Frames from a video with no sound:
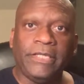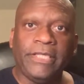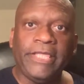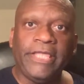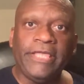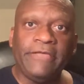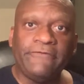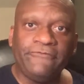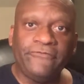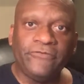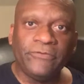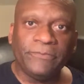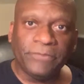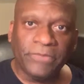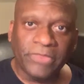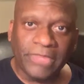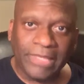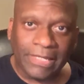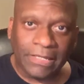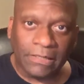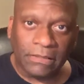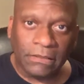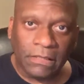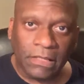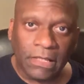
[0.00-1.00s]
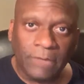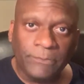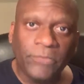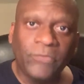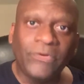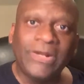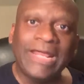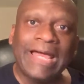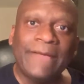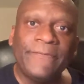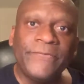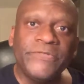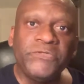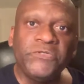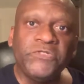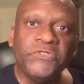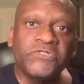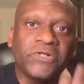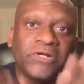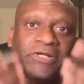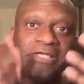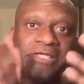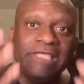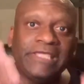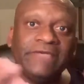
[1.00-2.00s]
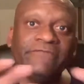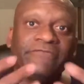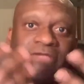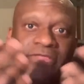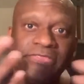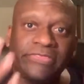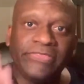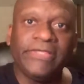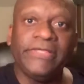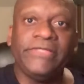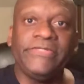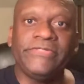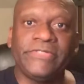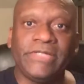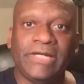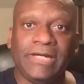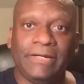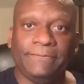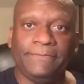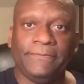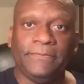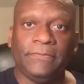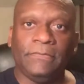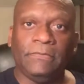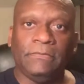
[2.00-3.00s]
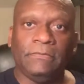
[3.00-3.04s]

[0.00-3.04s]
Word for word: If you're playing along. But what happens you start giving things up?